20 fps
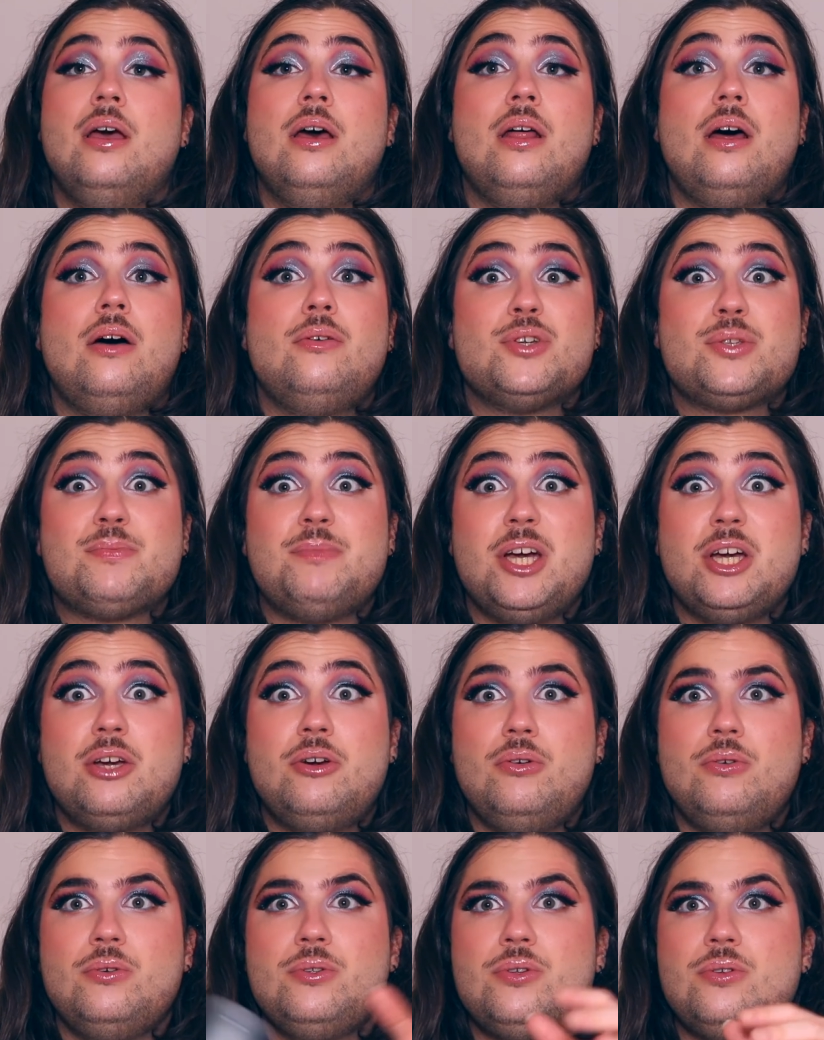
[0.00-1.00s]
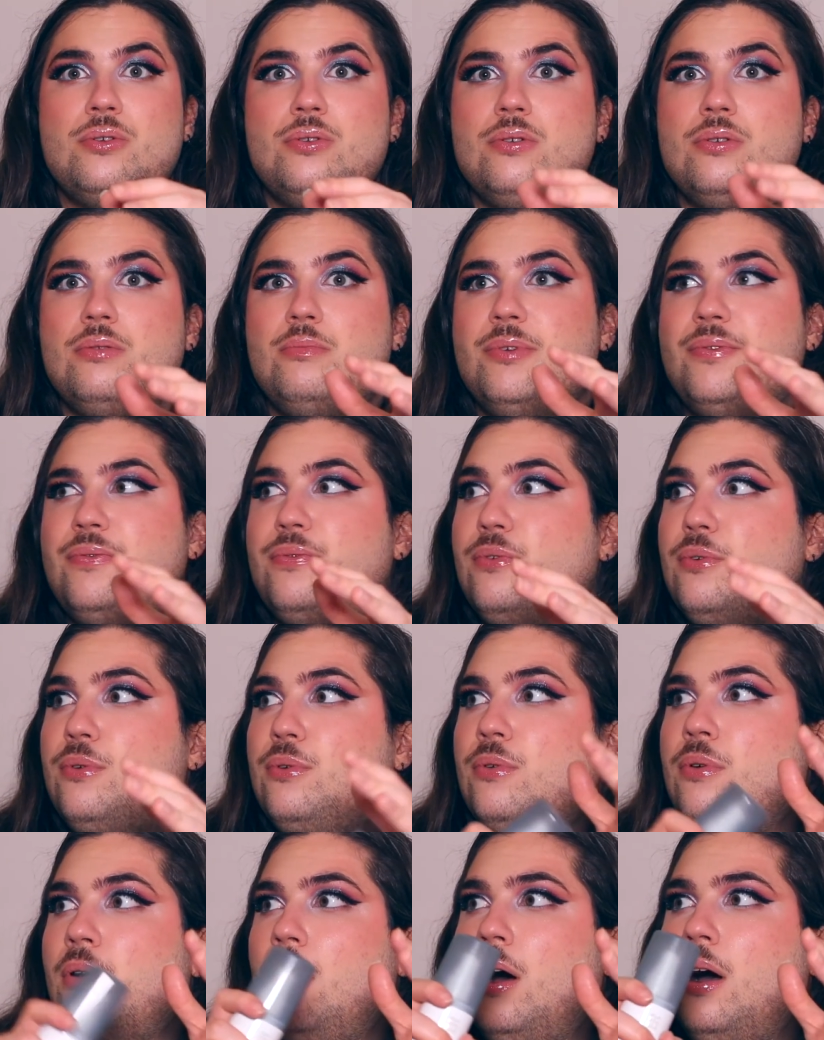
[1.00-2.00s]
That was my go-to
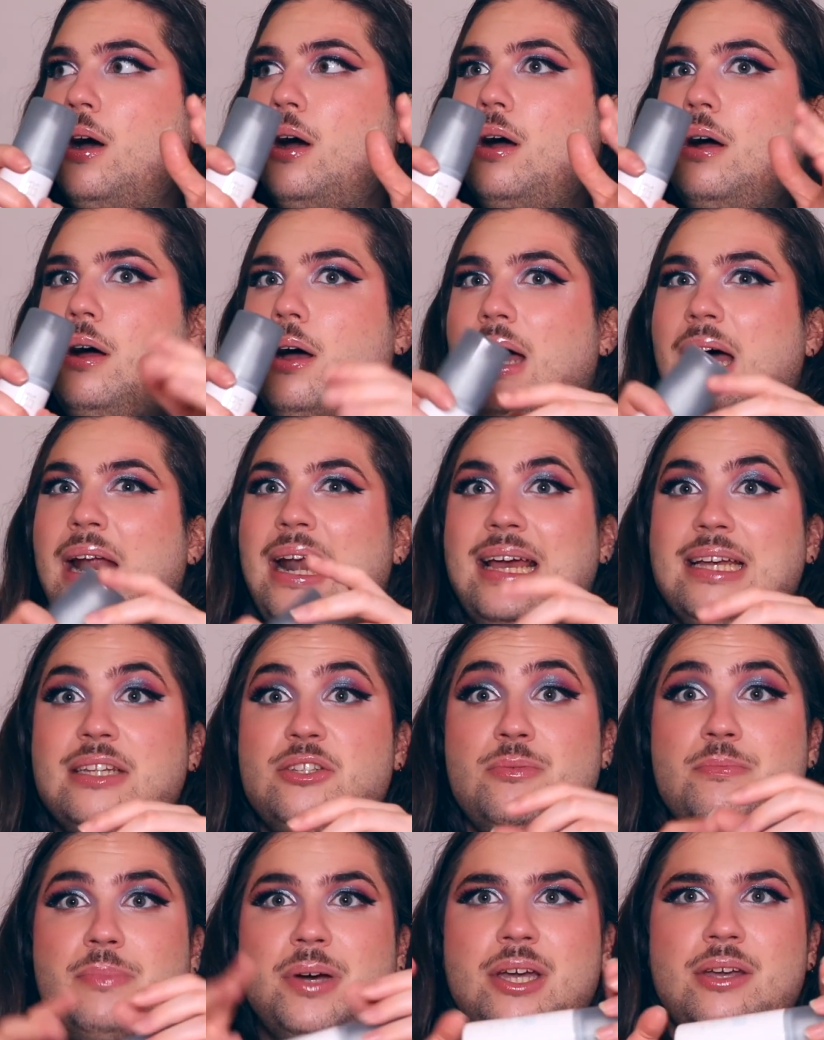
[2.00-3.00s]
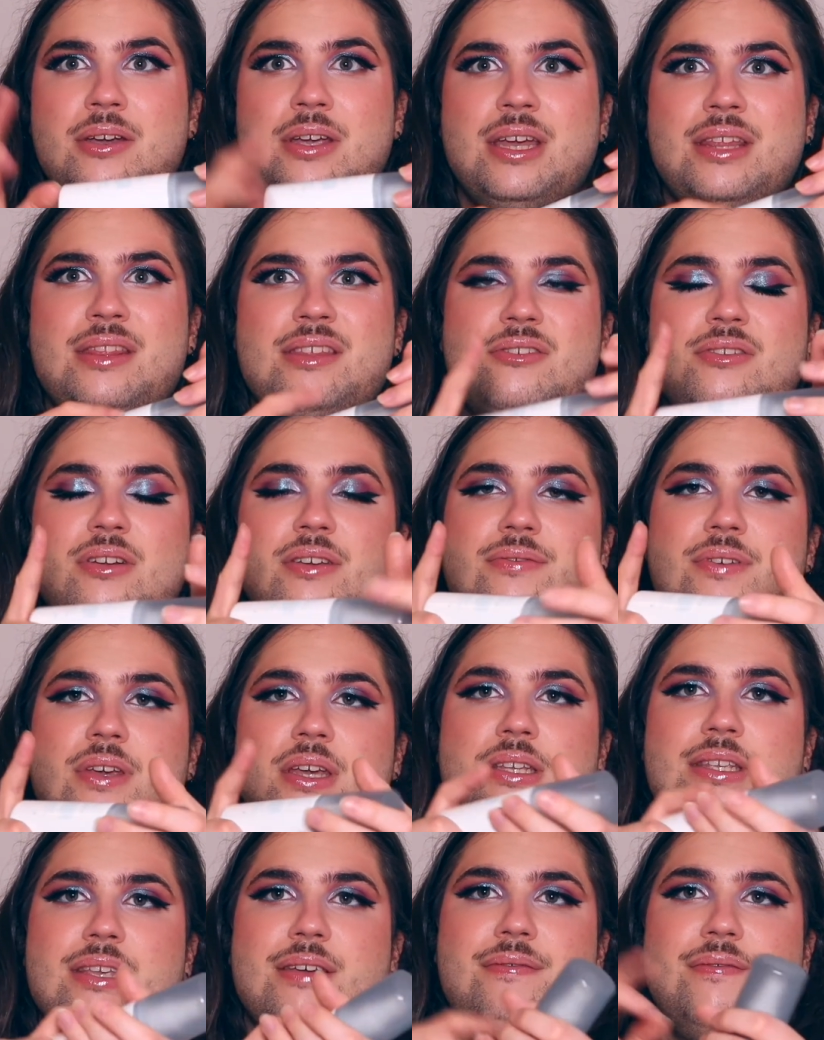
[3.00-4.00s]
before. I like to buy it again. The only thing
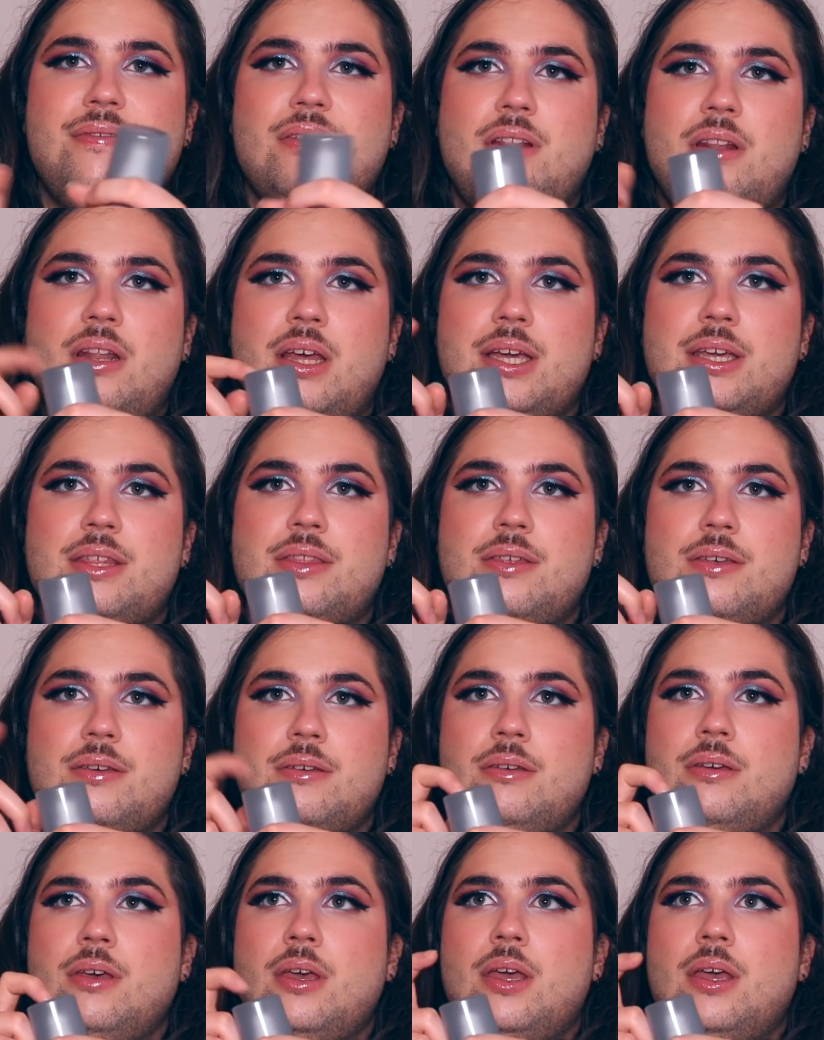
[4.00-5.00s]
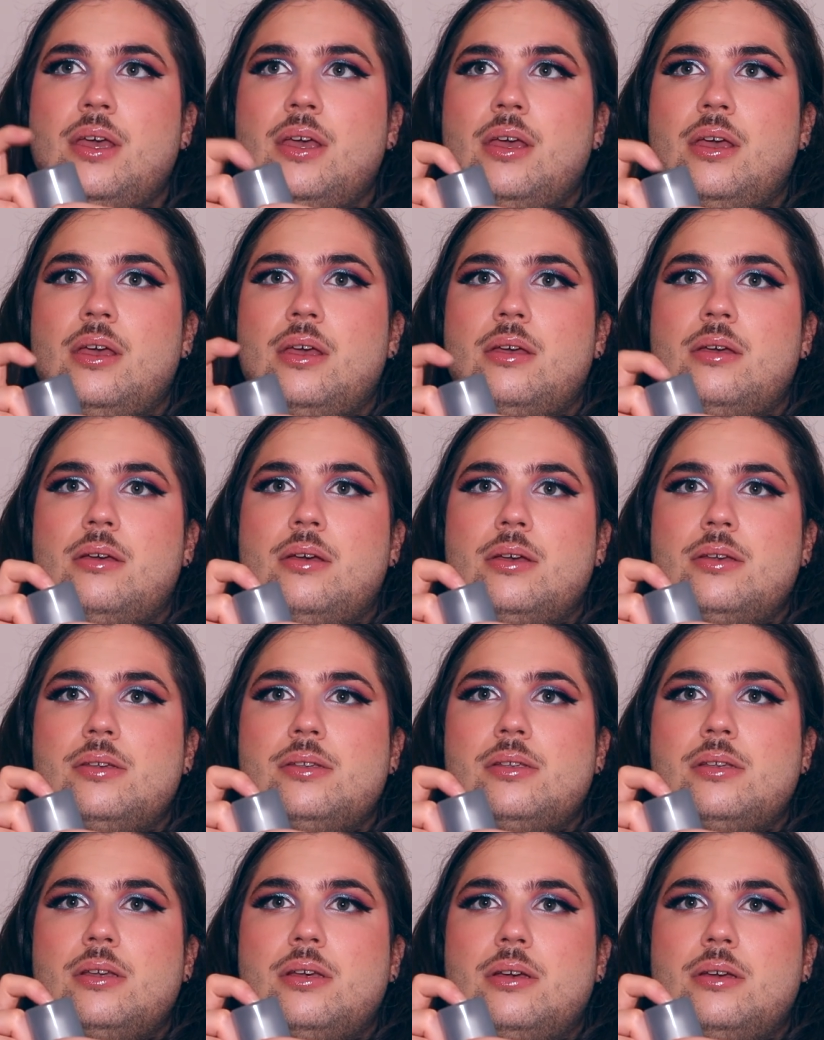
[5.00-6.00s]
is I feel like the
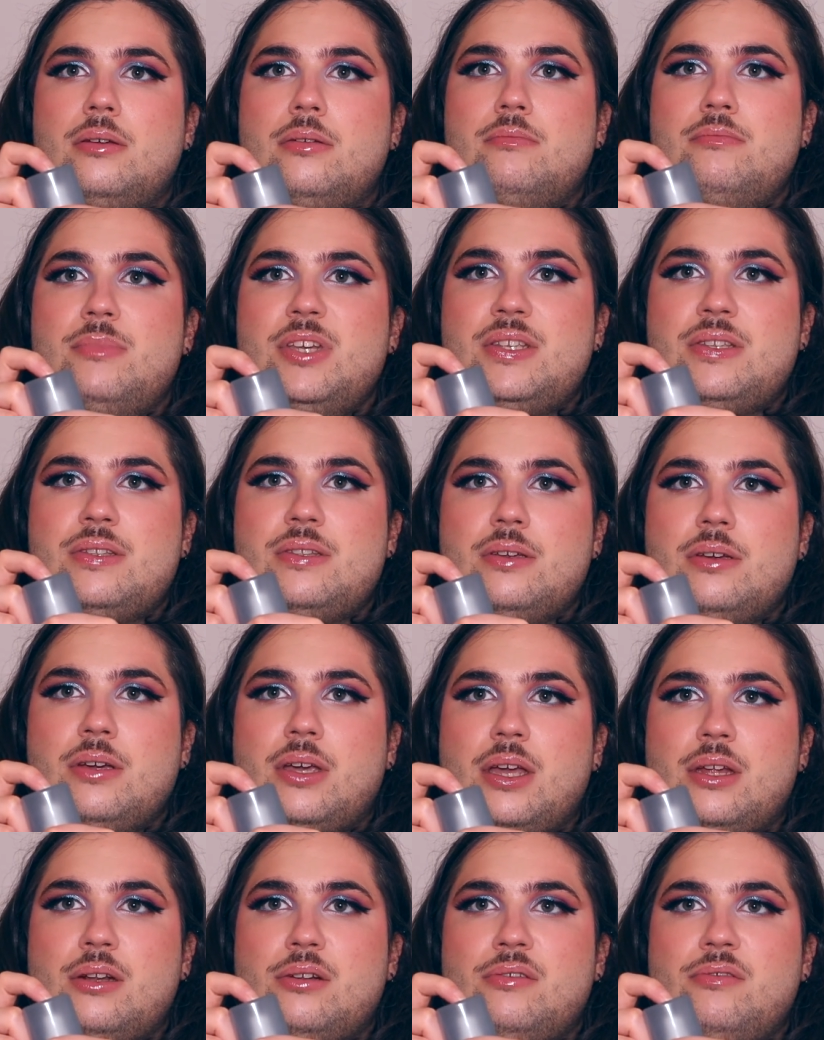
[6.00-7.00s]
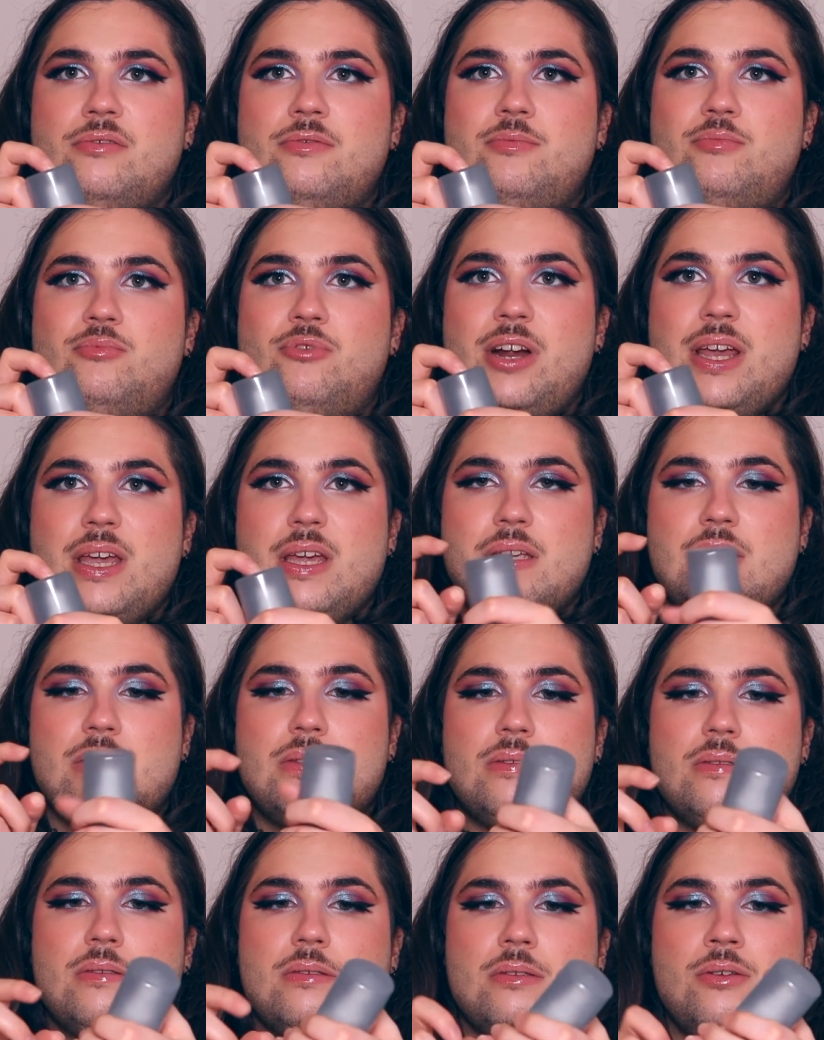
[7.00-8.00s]
mister kind of
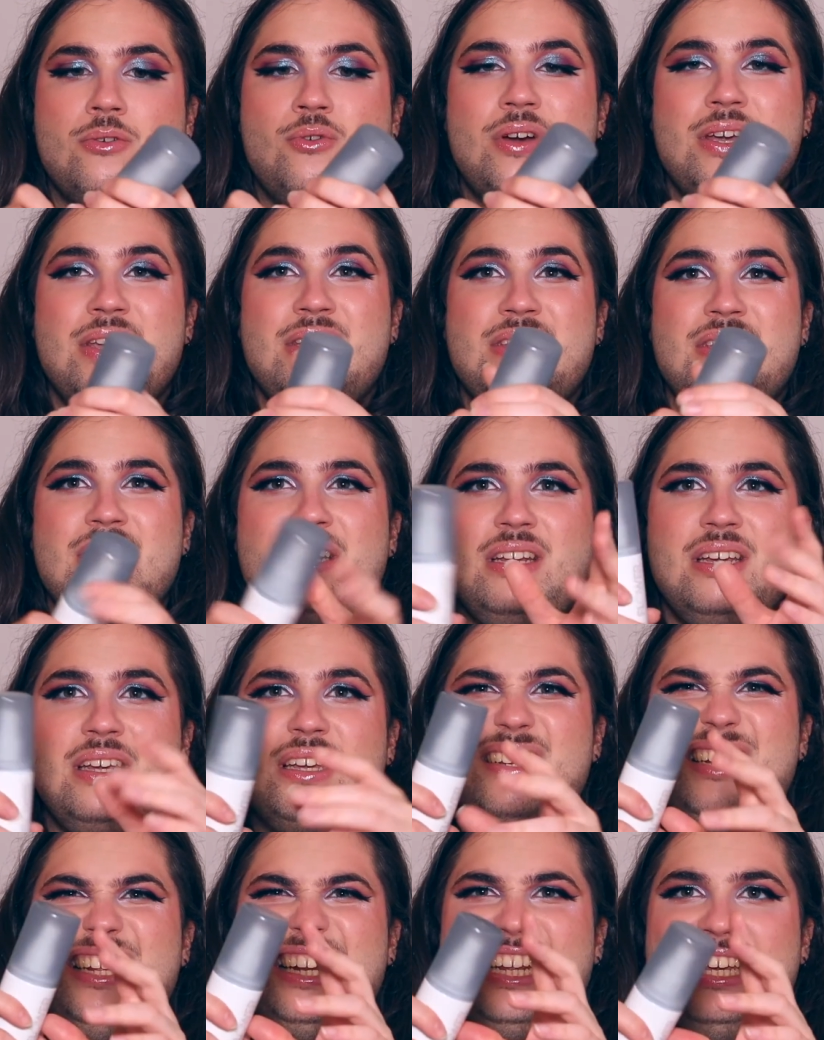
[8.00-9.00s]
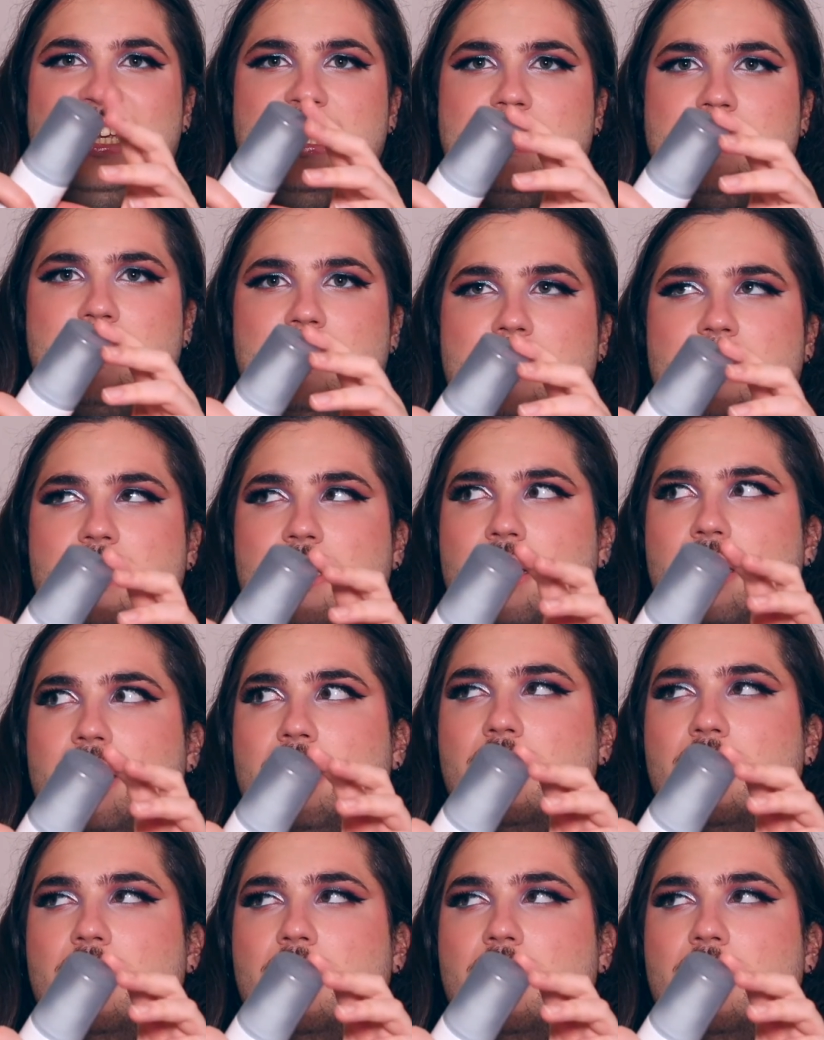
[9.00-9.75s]
breaks quite easily and it leaks,